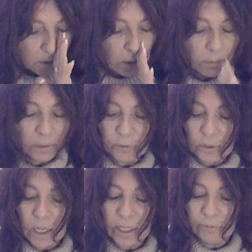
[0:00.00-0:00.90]
So
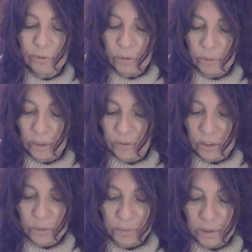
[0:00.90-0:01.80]
for a lot of you,
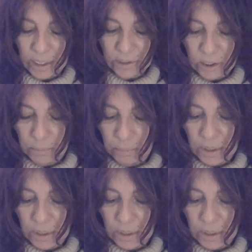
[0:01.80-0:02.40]
this will end up